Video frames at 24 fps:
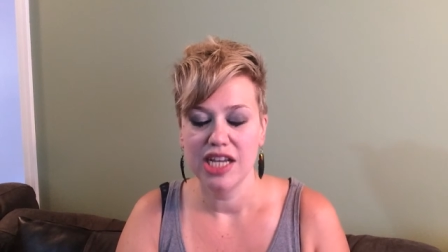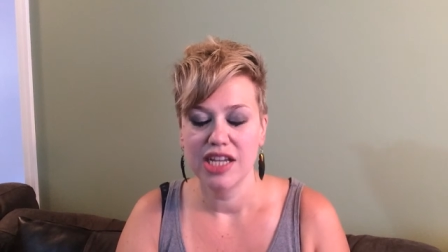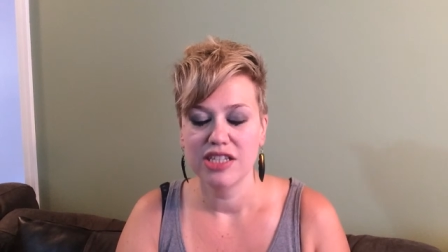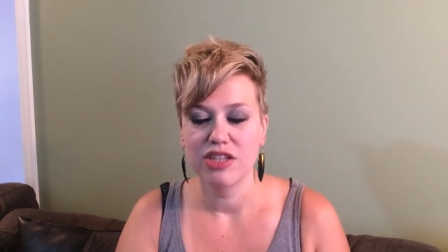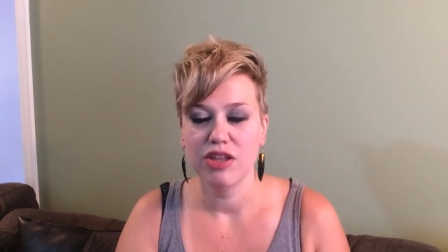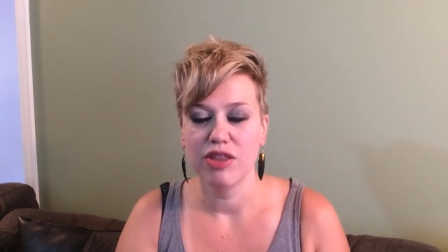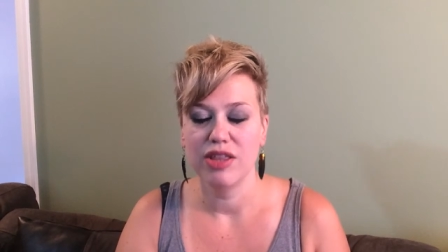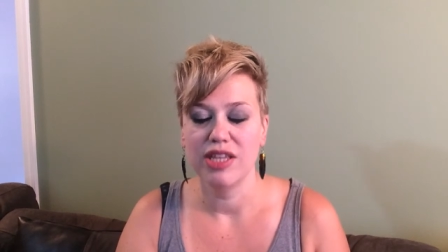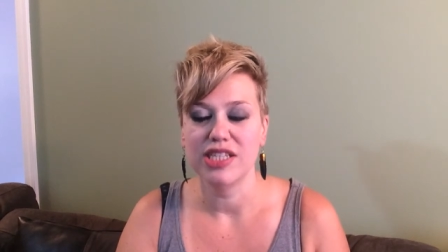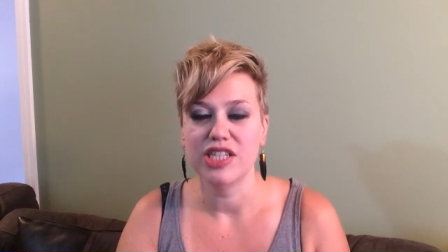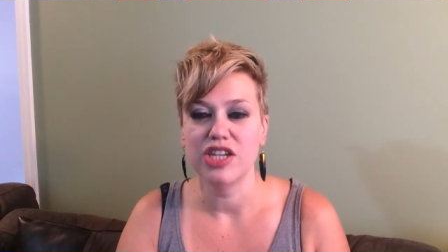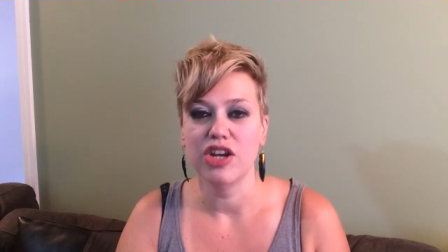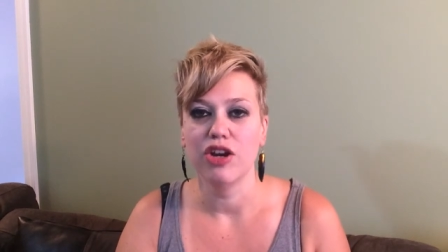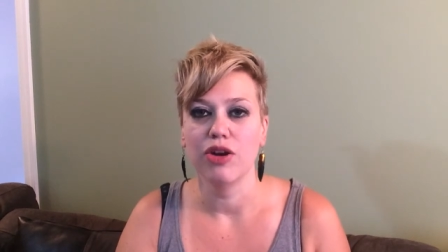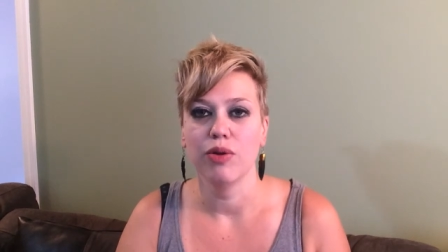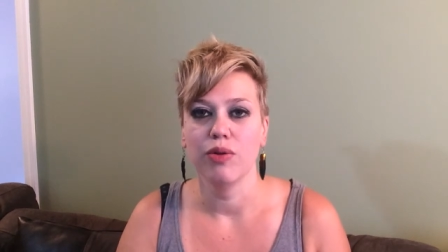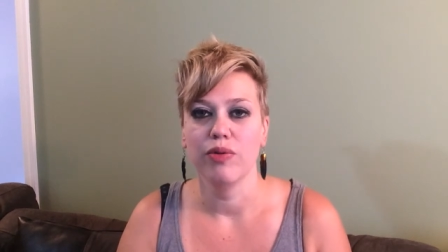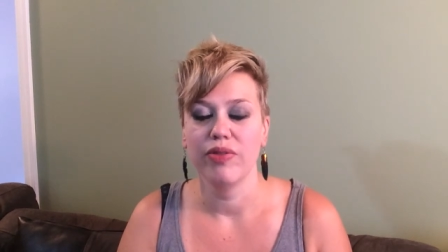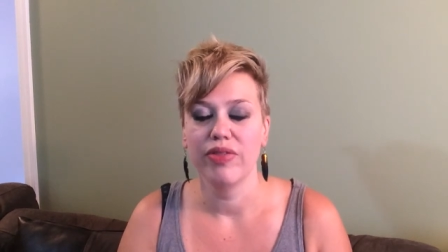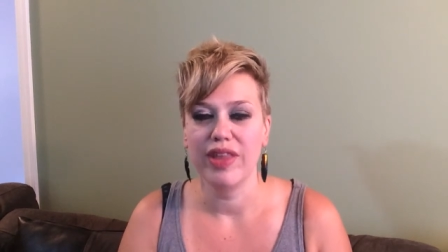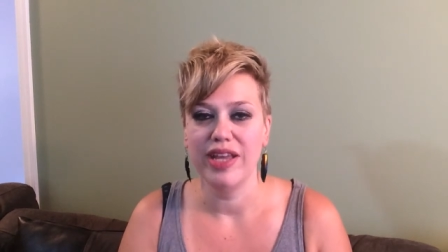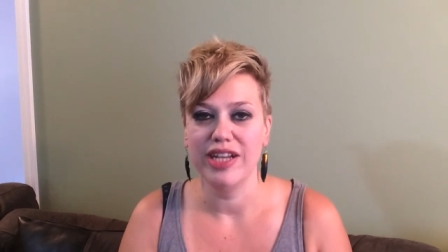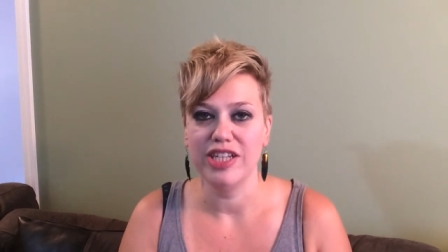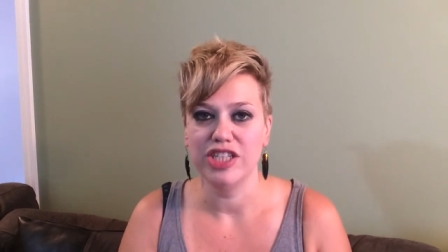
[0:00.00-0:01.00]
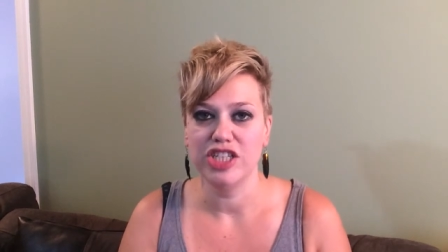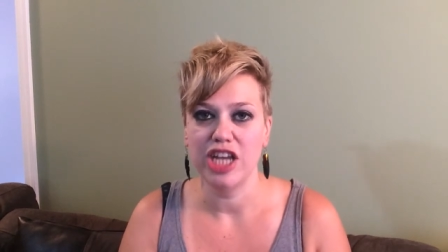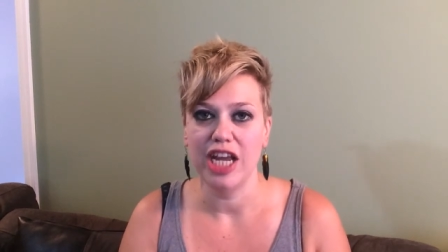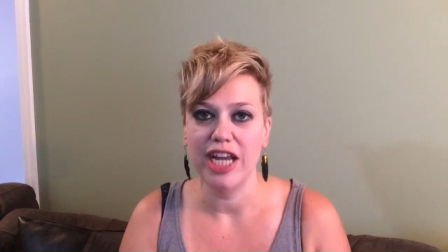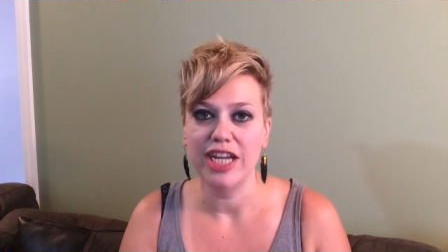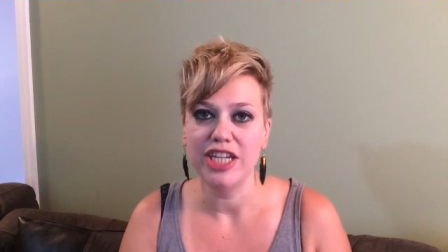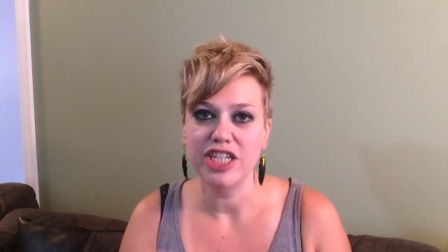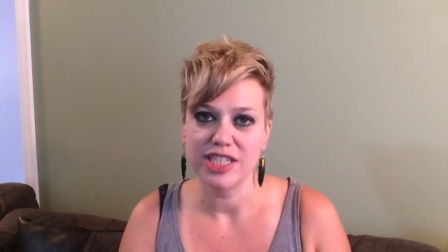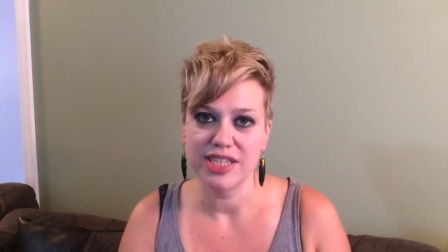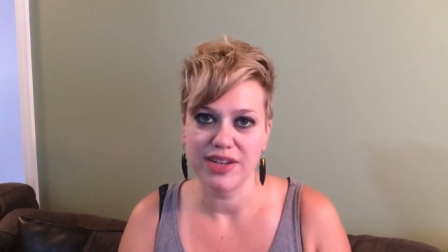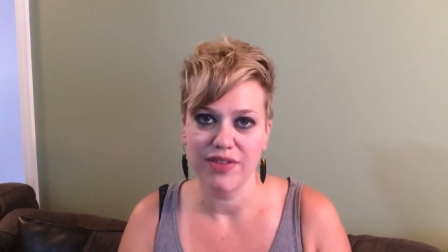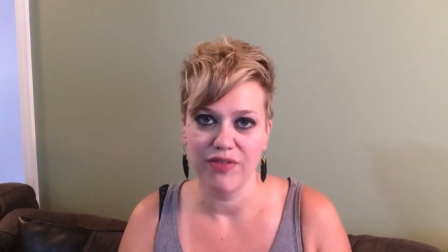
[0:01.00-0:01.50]
so this year it
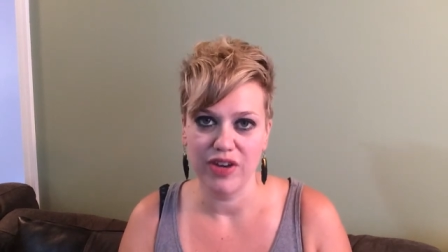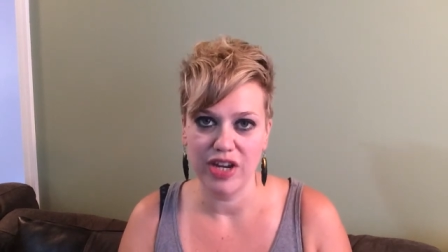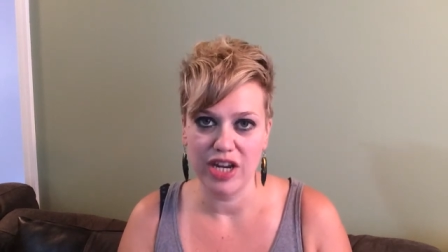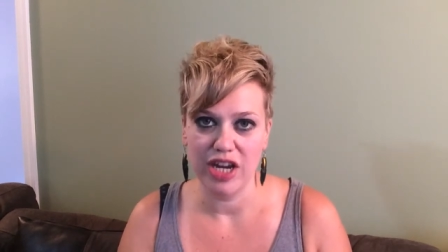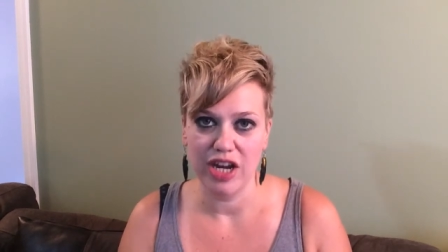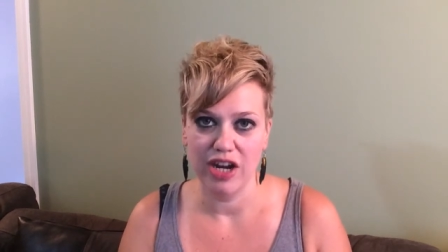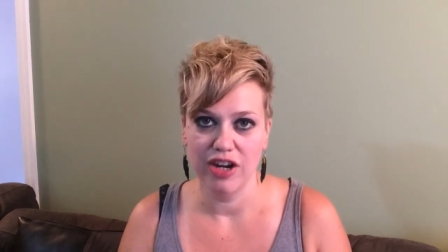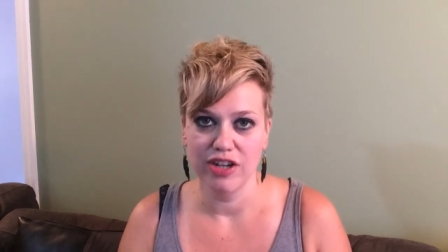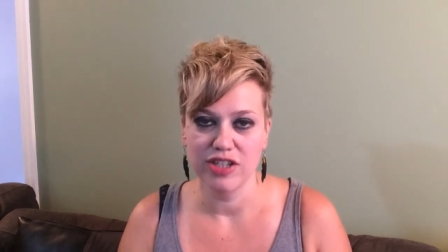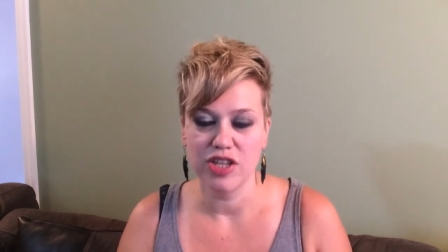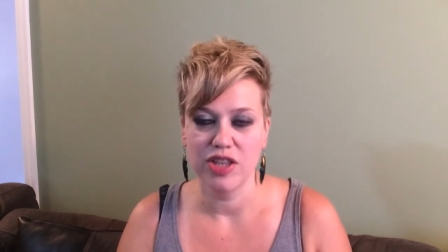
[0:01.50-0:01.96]
changes every year.